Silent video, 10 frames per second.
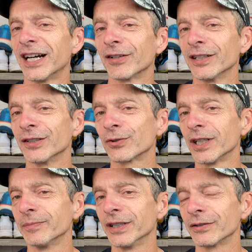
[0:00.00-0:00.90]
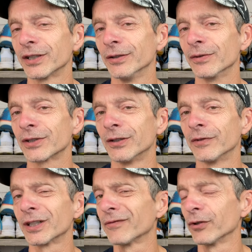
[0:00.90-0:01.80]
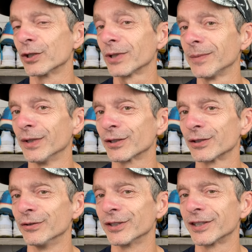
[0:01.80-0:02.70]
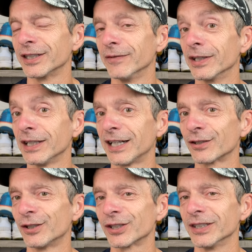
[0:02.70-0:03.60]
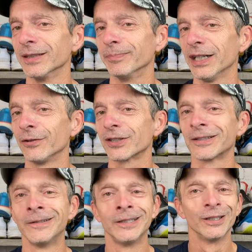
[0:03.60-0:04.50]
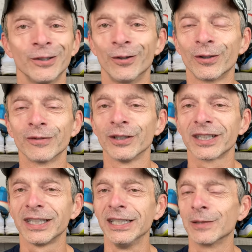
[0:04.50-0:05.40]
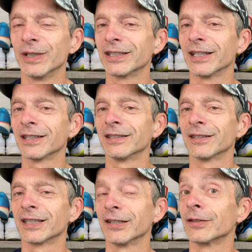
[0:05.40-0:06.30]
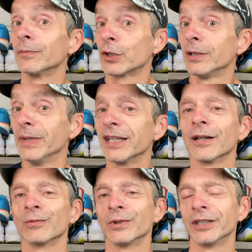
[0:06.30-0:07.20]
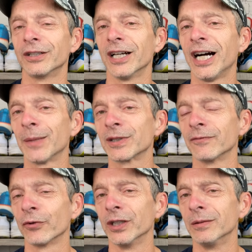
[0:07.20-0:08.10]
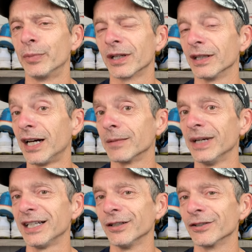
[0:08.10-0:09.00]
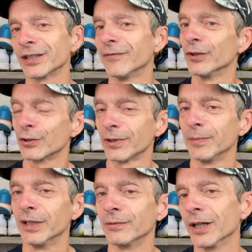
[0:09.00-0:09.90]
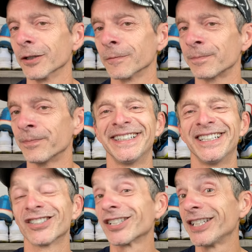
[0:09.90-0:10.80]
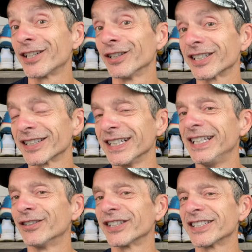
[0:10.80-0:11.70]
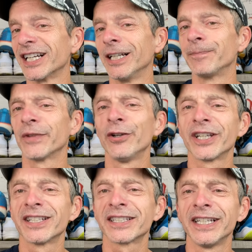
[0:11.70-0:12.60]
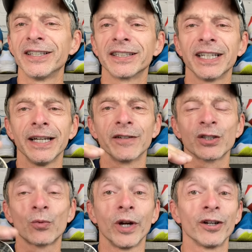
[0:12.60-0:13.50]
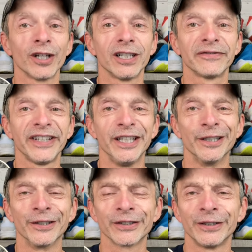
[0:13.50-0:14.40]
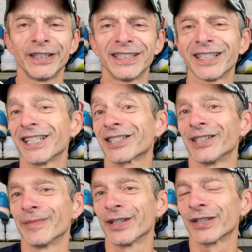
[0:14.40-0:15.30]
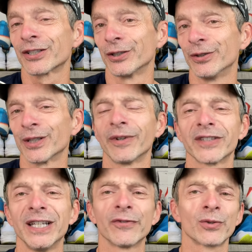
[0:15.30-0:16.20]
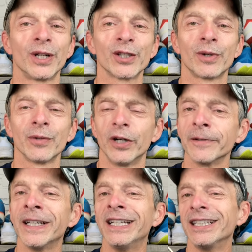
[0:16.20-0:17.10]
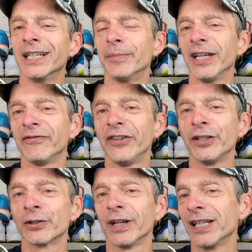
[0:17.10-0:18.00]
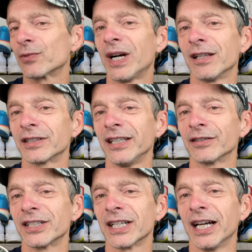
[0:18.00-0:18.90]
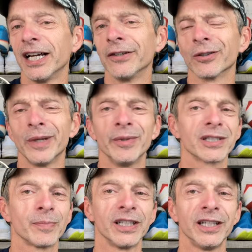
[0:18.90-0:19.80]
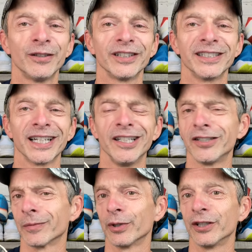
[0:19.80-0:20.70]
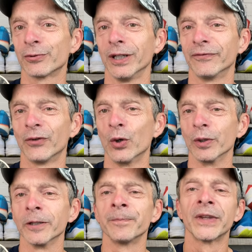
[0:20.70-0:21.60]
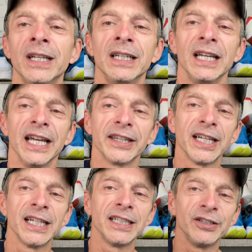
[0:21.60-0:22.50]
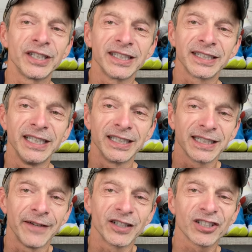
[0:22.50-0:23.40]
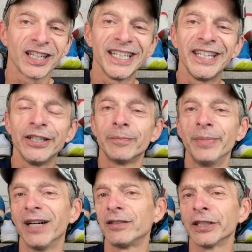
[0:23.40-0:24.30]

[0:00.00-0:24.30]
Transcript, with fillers: out on the treadmill too. So if you're looking for a treadmill shoe that's going to give you a lot of cushion and bounce, don't overlook these because I think that they could make a really good option for you to put a lot of miles if you're a treadmill runner. So let's take a look at the heel design. Here you can see that they have a squared off heel. So unlike some of the shoes that we've seen for 2021 that might feature a swallowtail design or maybe a split heel design, these are pretty straightforward. And then you can see that they have a slight heel bevel